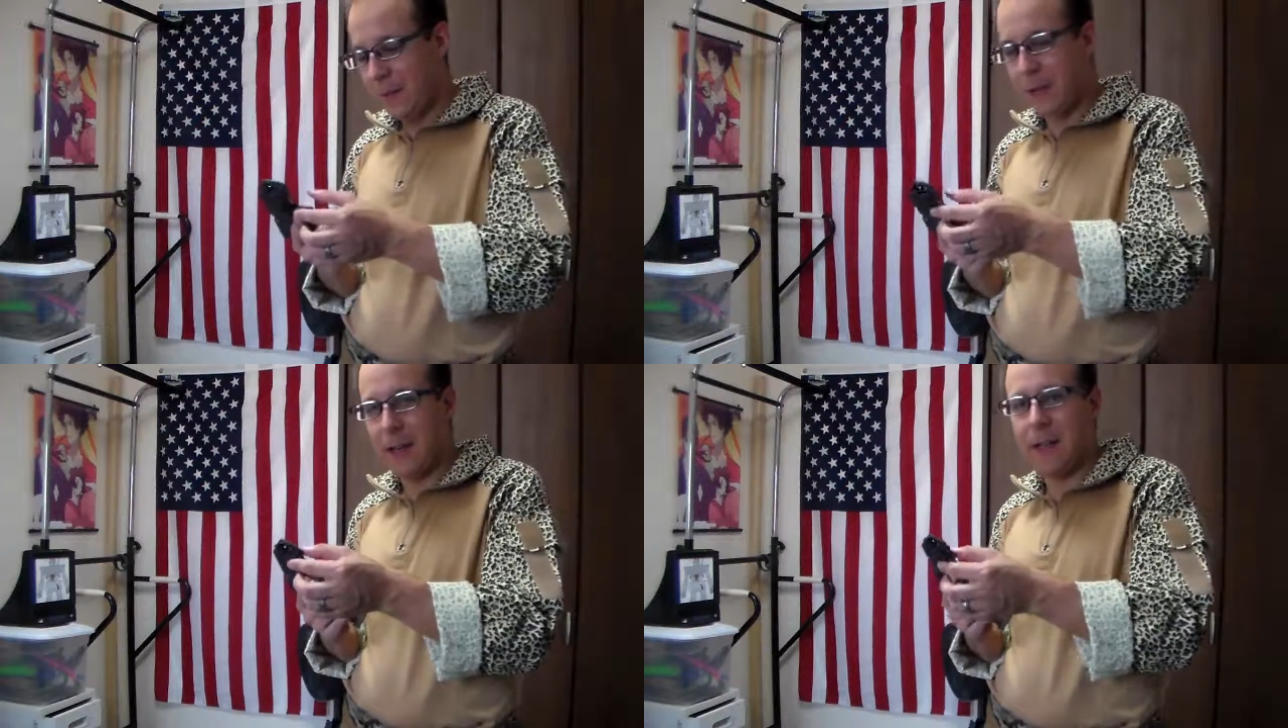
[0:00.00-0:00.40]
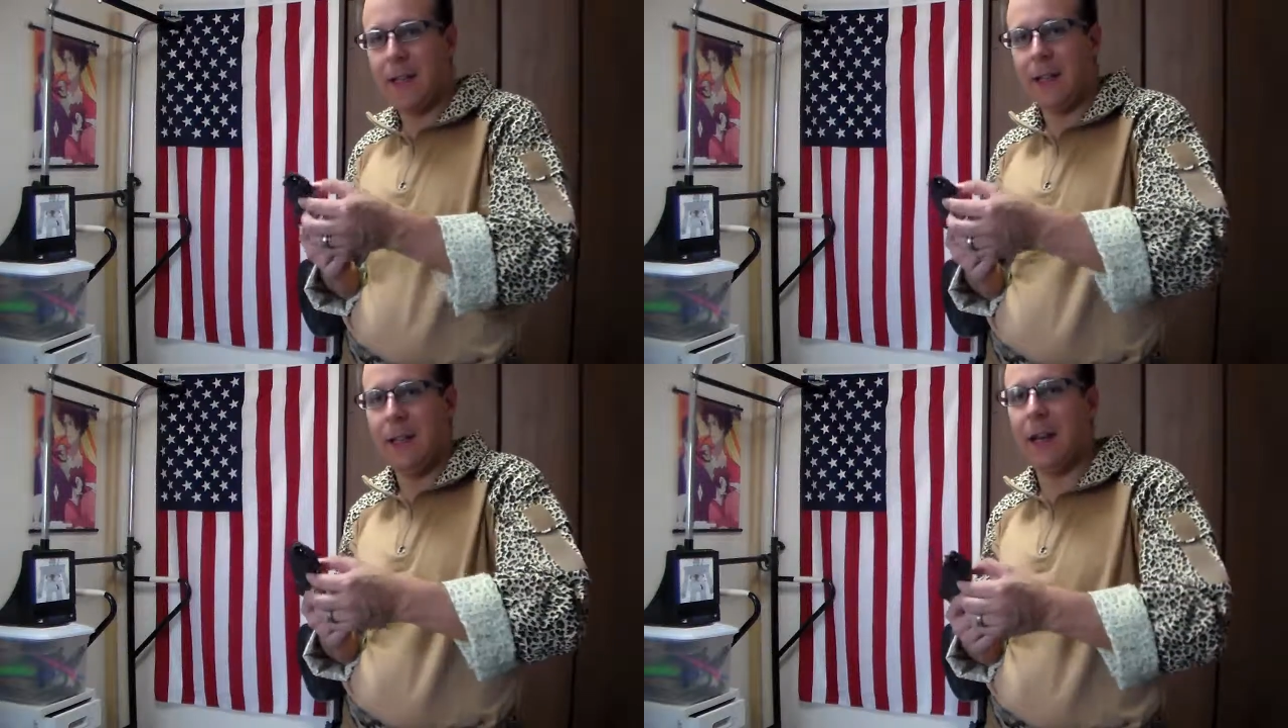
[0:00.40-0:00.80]
Probably going to
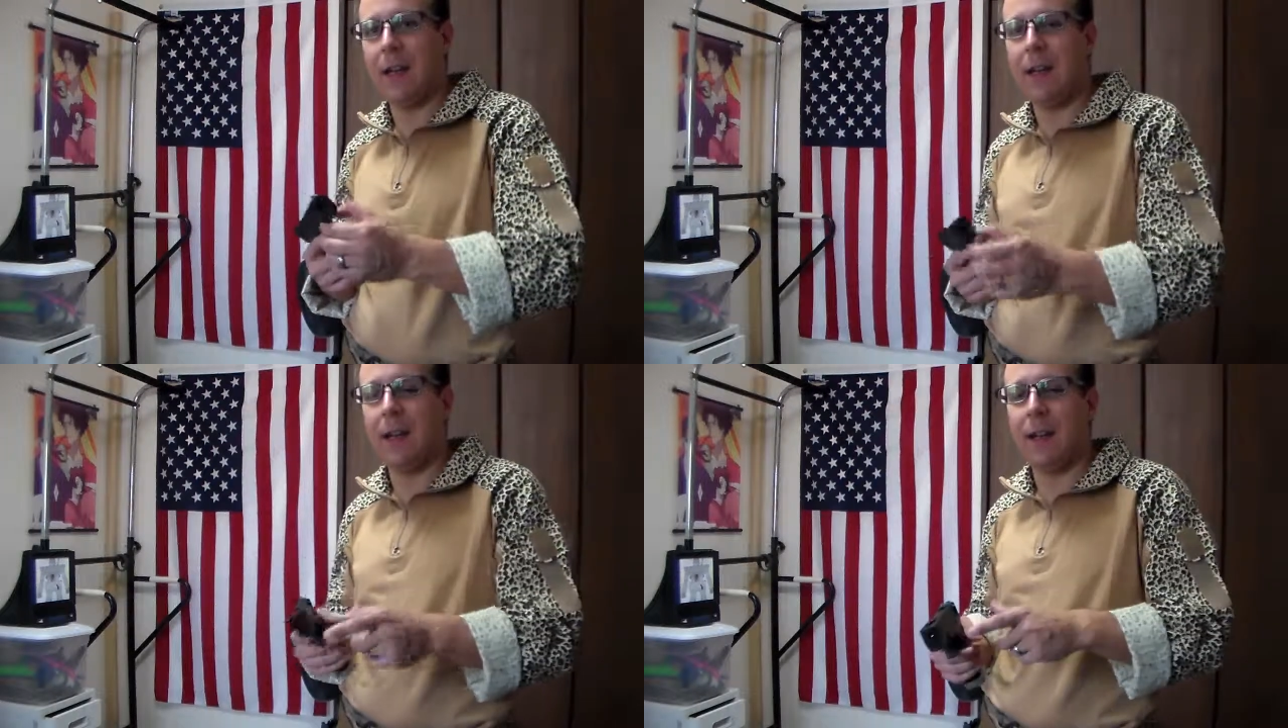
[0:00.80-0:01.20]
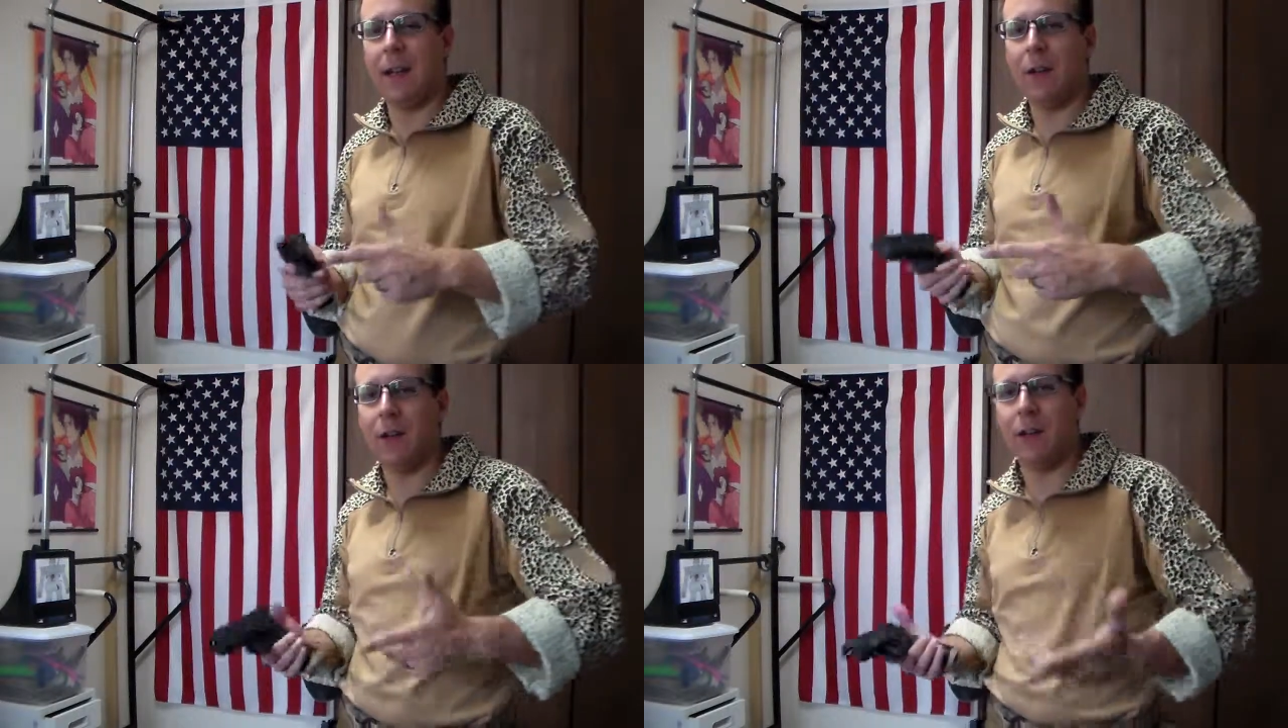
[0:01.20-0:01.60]
get a light and
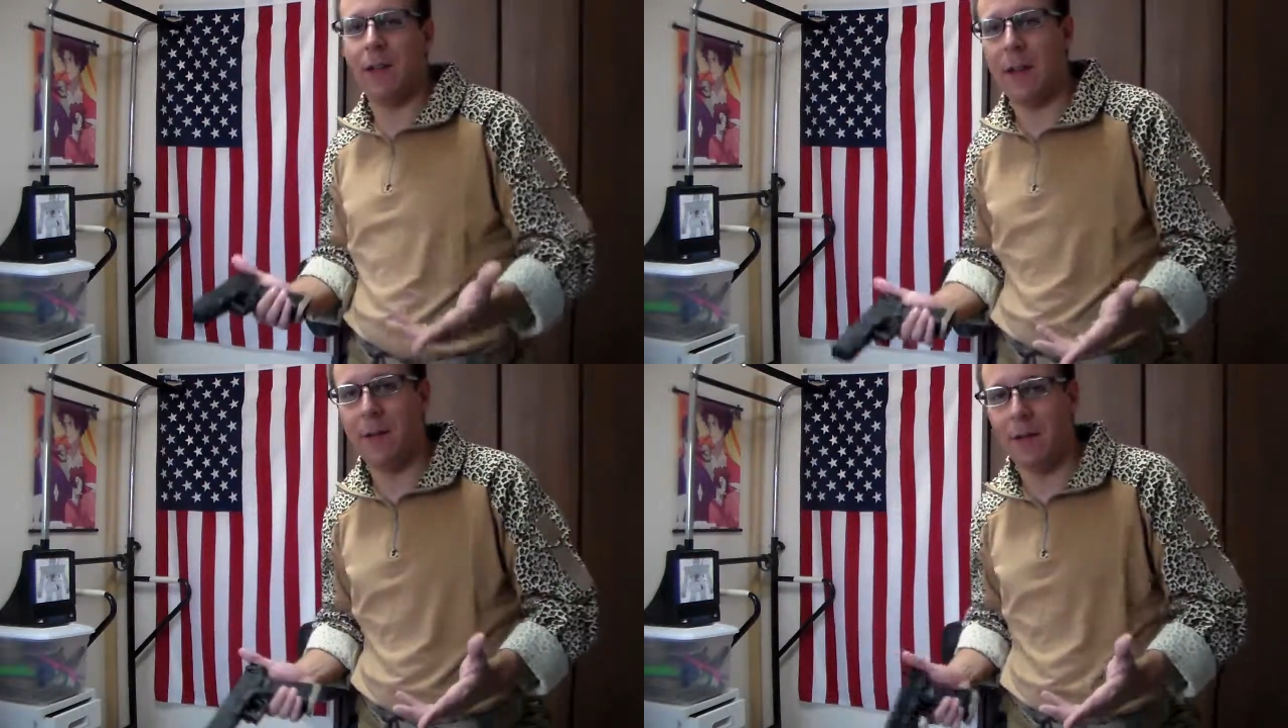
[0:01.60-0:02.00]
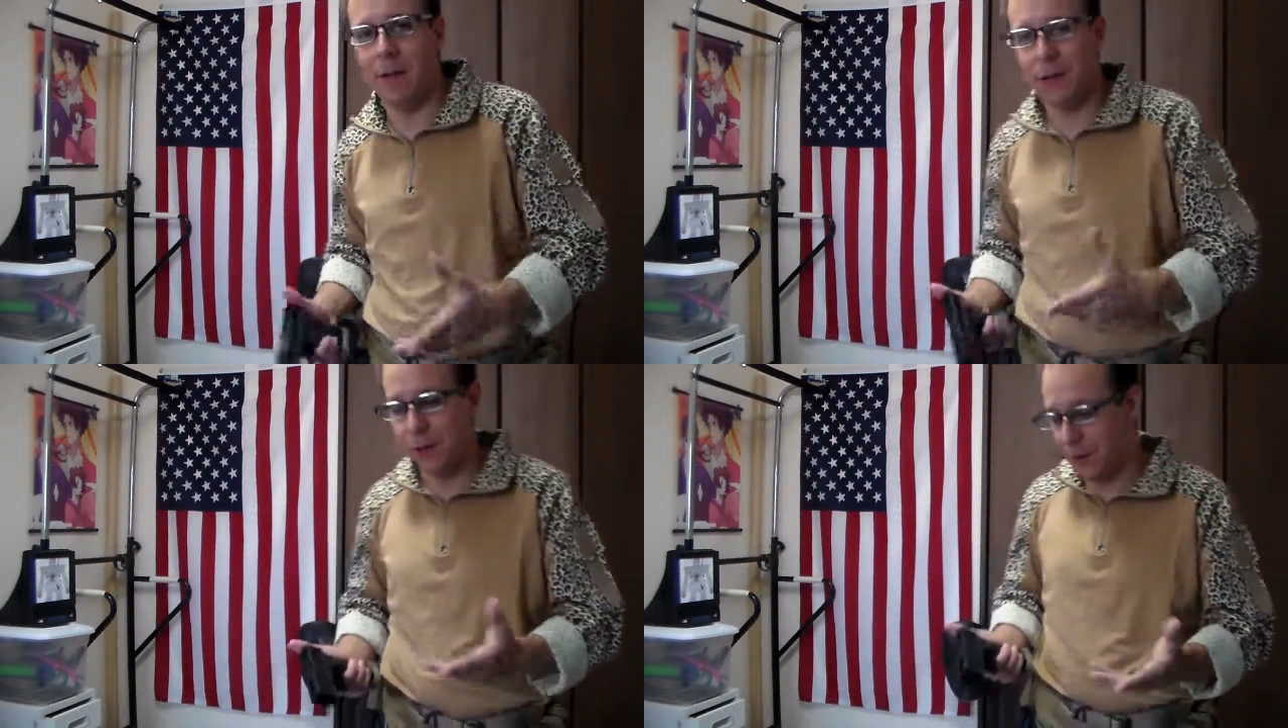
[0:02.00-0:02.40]
a holster that will
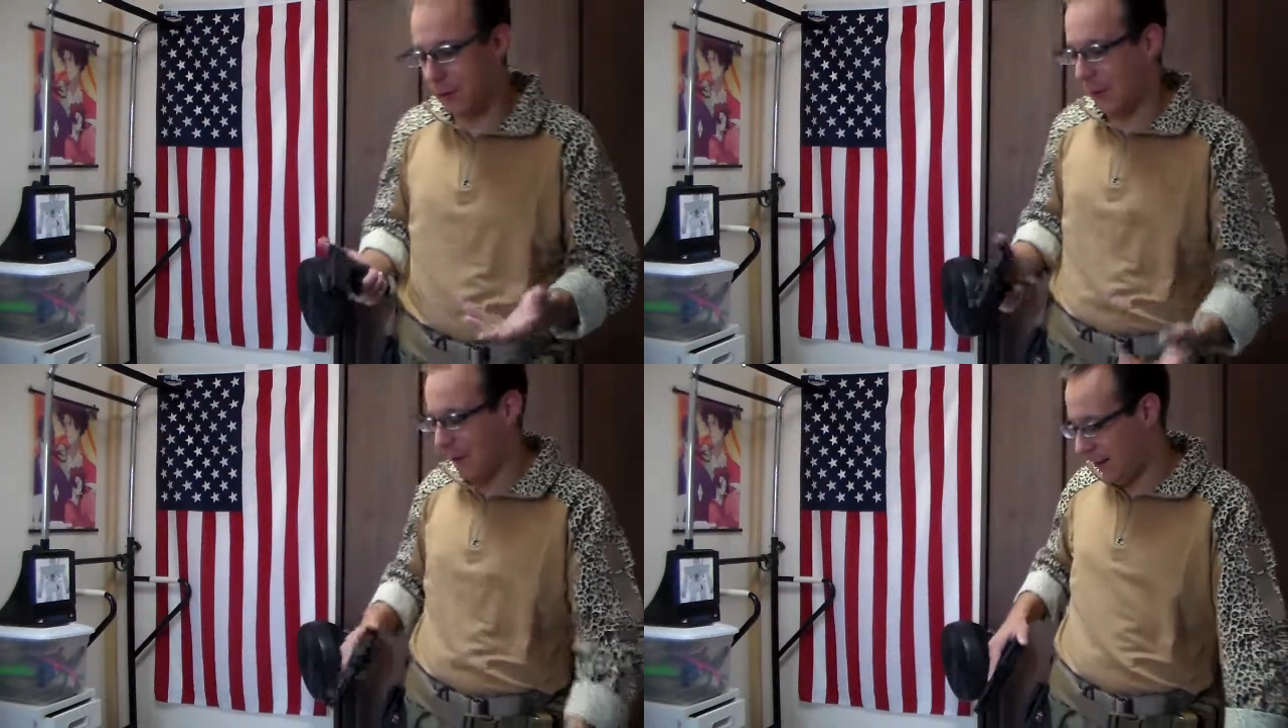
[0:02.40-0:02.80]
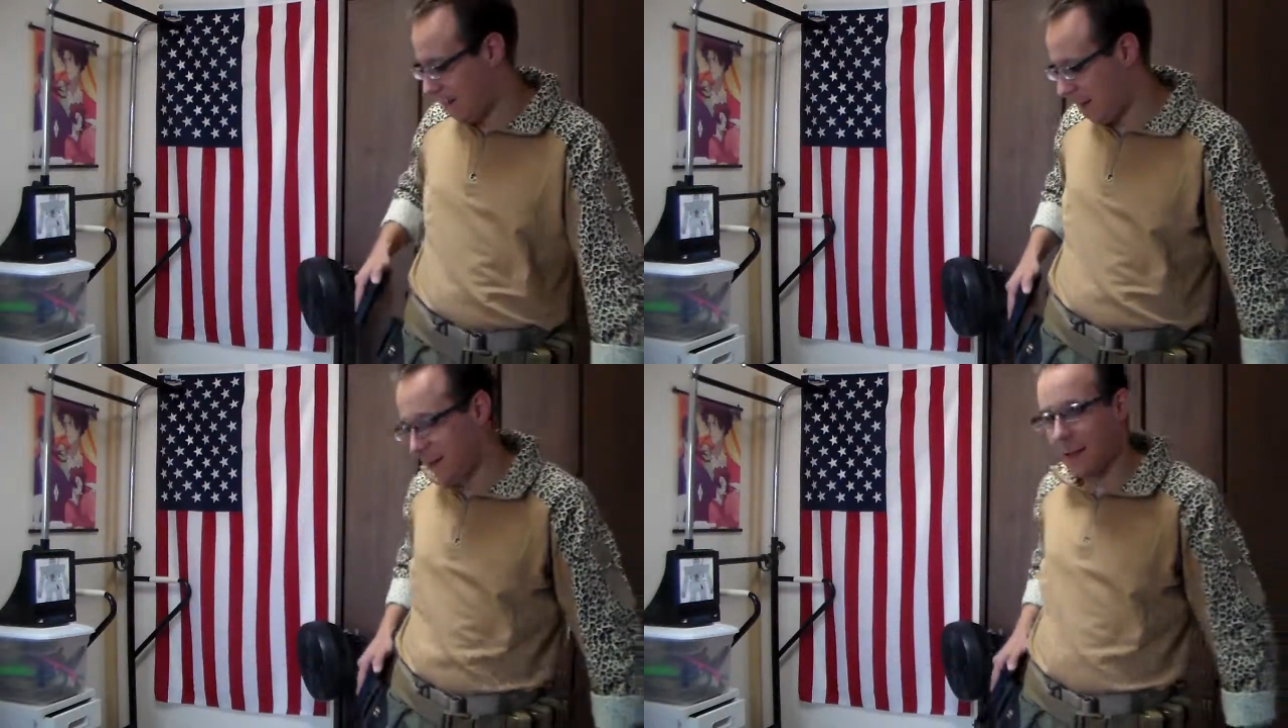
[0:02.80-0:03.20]
also hold a light
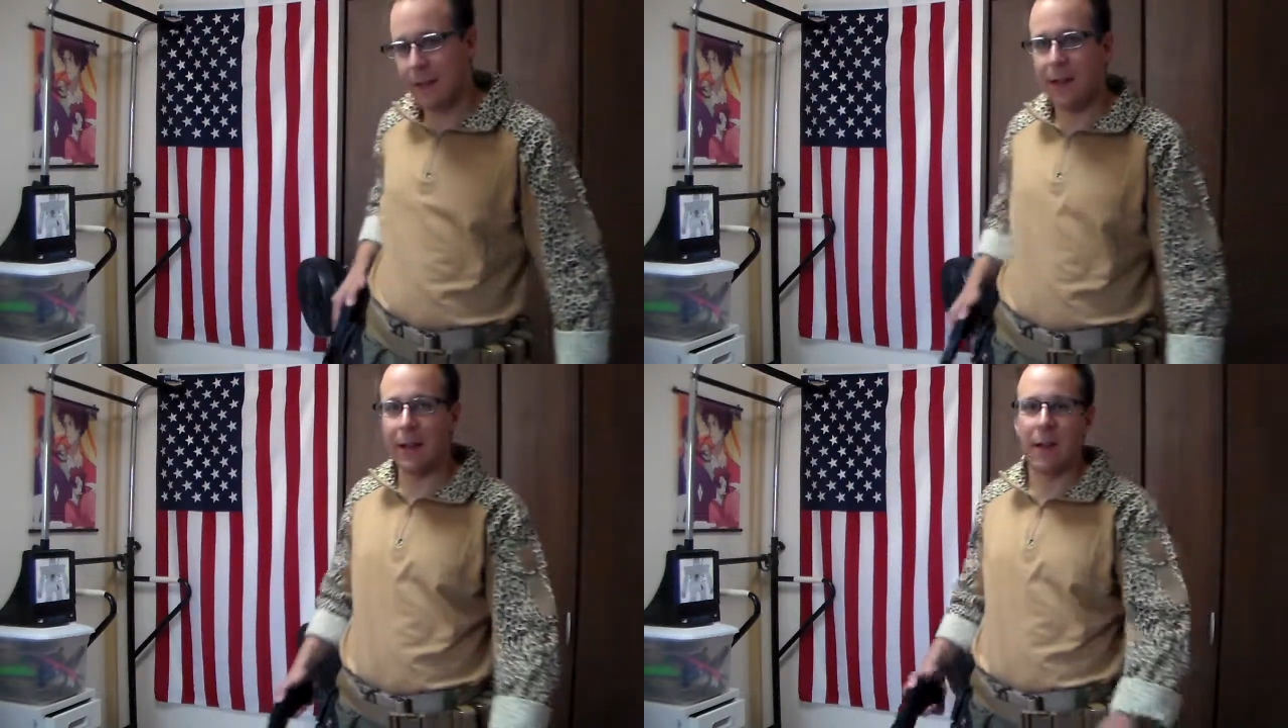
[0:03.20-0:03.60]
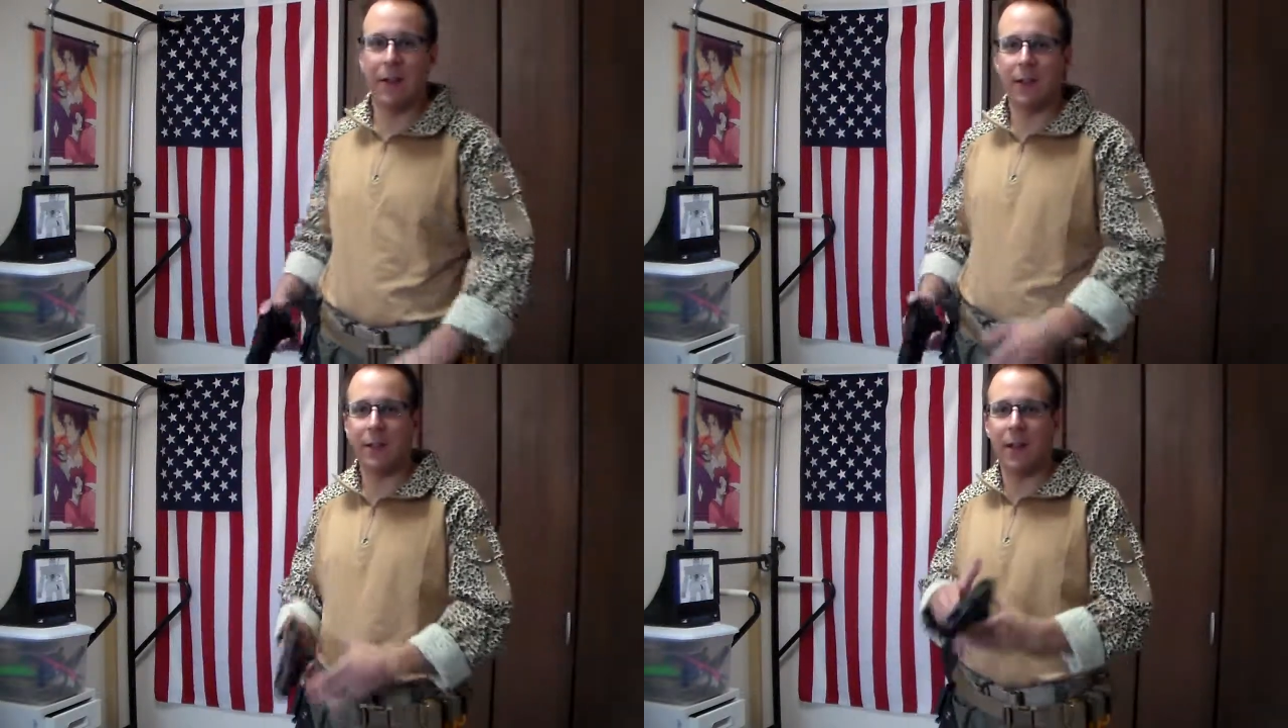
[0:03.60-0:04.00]
and get that going.